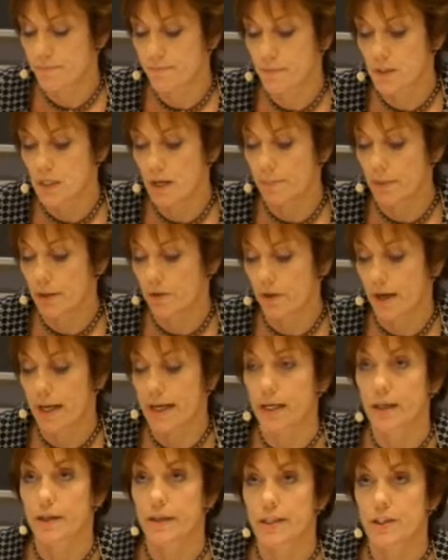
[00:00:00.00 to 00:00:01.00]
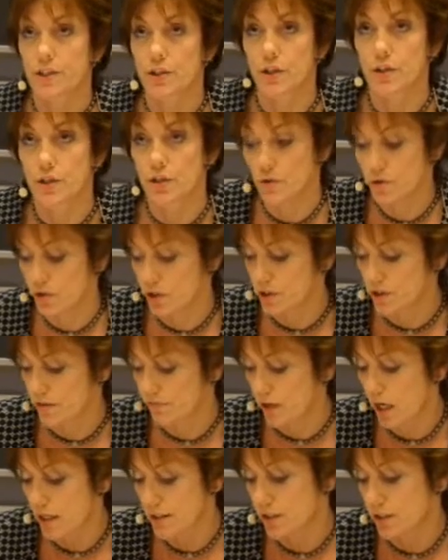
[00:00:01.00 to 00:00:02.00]
democratic institutions,
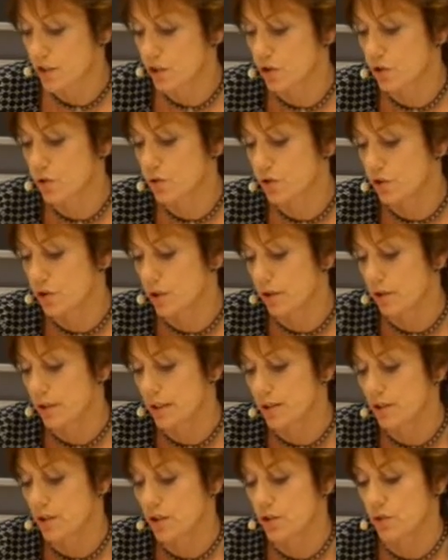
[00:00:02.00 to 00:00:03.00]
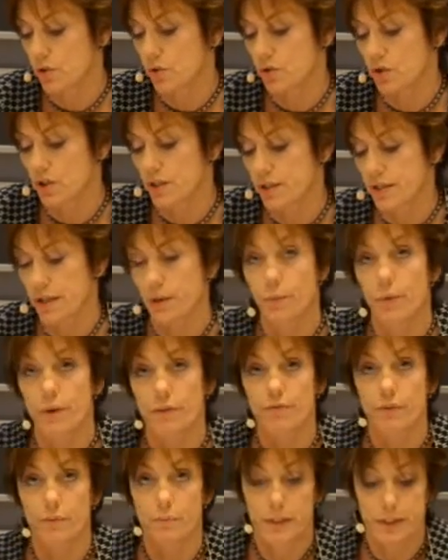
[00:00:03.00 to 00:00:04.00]
of constitutional institutions that we're
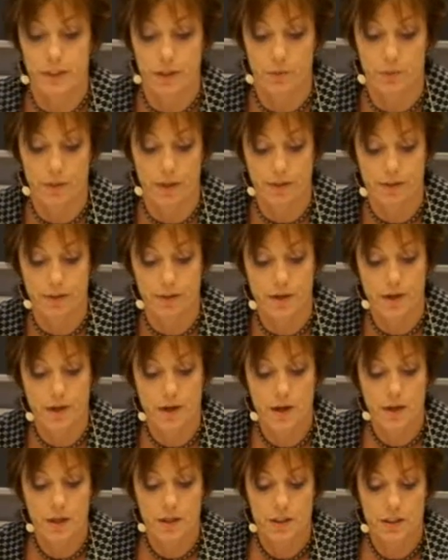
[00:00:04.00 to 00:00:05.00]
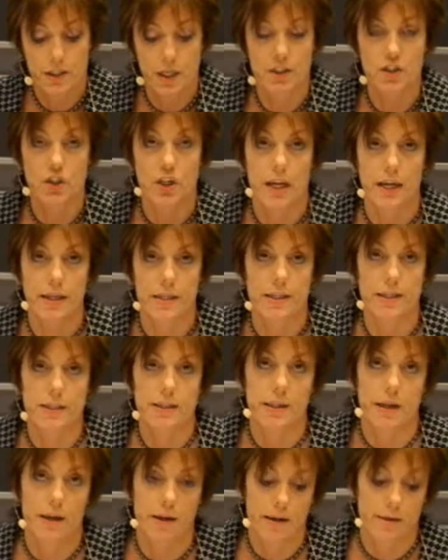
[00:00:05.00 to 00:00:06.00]
familiar with, such
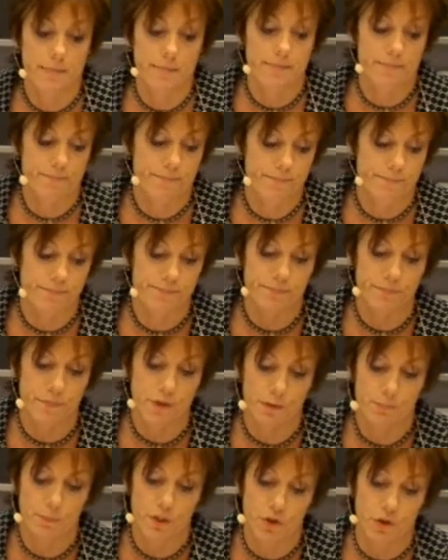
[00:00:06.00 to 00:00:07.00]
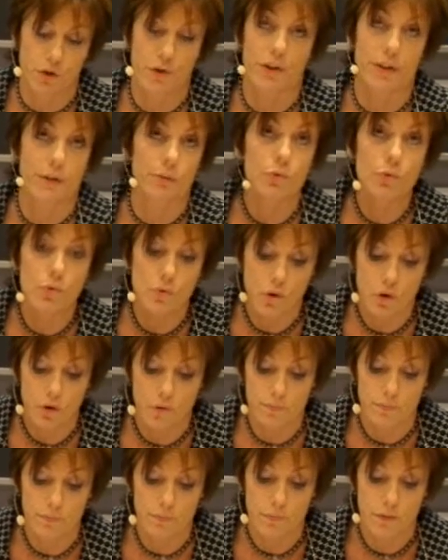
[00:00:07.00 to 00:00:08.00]
as majority
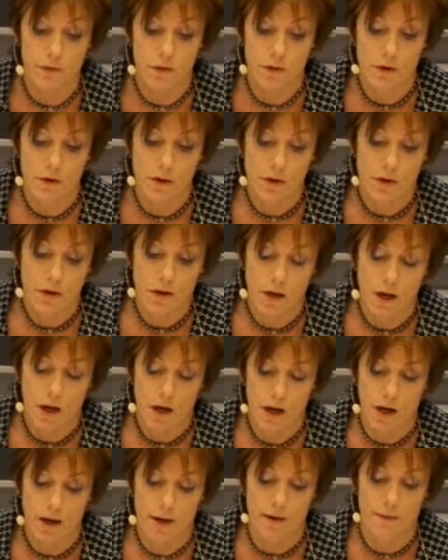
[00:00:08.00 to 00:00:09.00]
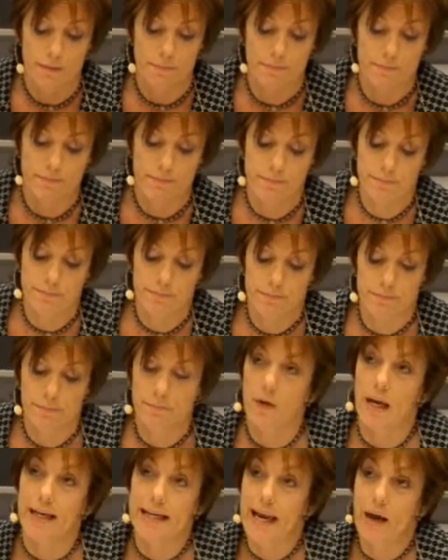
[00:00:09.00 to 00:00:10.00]
rule,
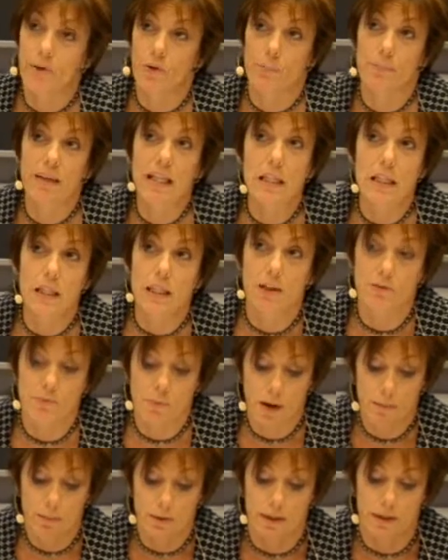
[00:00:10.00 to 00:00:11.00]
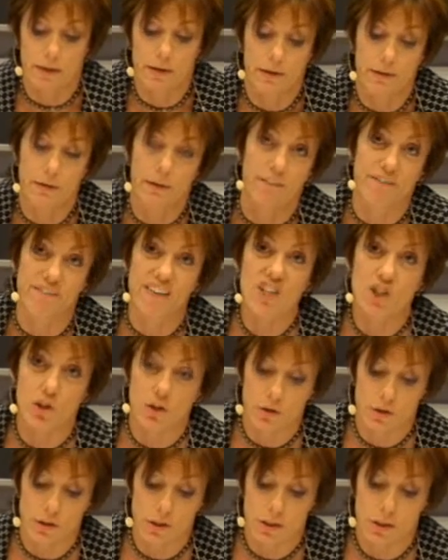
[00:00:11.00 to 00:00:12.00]
accountability of public
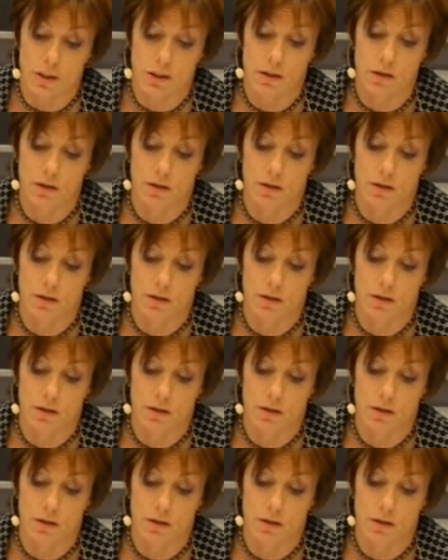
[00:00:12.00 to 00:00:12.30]
officials,